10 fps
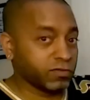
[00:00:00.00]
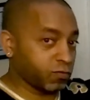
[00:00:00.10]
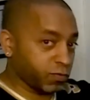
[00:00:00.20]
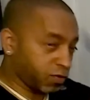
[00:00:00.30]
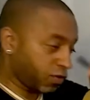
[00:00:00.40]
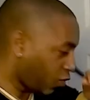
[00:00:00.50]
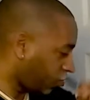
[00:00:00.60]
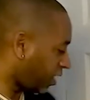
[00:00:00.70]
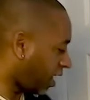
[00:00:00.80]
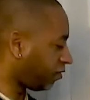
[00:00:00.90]
So we're gonna
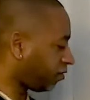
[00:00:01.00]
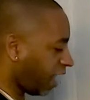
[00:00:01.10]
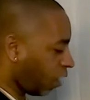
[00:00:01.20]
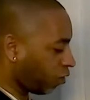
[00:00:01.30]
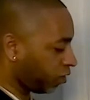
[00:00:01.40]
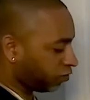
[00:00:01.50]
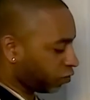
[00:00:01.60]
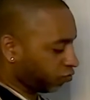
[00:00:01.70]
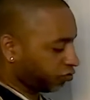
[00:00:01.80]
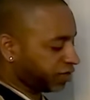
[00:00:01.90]
go down to that one.
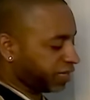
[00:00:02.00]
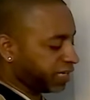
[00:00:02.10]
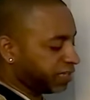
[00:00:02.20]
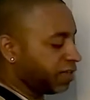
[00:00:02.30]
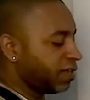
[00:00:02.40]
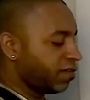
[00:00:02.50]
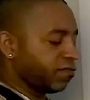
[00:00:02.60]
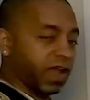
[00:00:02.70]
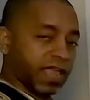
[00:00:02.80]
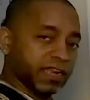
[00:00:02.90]
So checking,
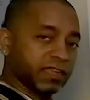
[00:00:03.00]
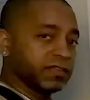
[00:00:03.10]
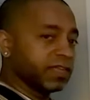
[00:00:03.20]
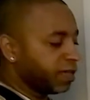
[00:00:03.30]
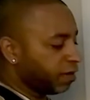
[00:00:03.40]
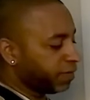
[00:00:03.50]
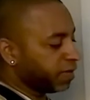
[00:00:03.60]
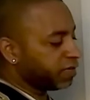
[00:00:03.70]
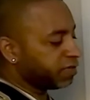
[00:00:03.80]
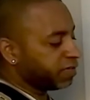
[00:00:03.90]
writing,
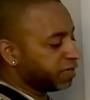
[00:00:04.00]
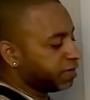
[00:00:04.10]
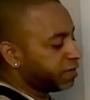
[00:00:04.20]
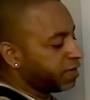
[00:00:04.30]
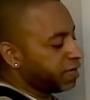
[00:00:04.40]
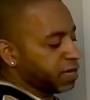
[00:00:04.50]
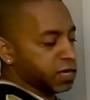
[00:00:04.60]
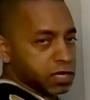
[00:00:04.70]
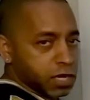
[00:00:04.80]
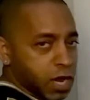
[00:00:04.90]
ability,
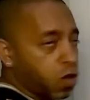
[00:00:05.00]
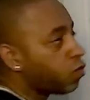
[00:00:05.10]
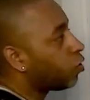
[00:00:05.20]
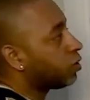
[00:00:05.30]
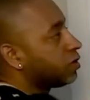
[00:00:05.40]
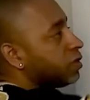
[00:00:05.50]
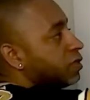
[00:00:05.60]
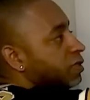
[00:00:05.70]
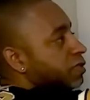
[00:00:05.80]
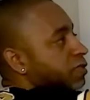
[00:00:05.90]
no on
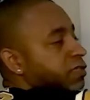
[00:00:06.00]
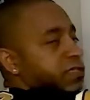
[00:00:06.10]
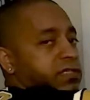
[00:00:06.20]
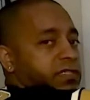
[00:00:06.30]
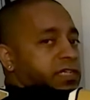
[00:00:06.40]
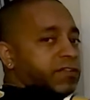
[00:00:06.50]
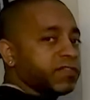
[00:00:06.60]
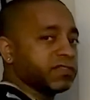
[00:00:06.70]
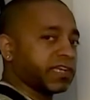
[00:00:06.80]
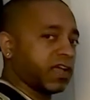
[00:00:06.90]
the
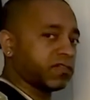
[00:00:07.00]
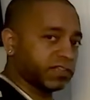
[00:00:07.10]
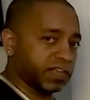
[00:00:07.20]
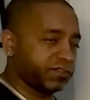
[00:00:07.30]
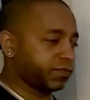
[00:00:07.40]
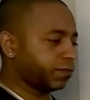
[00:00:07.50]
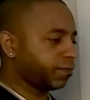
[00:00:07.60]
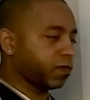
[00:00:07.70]
savings account section.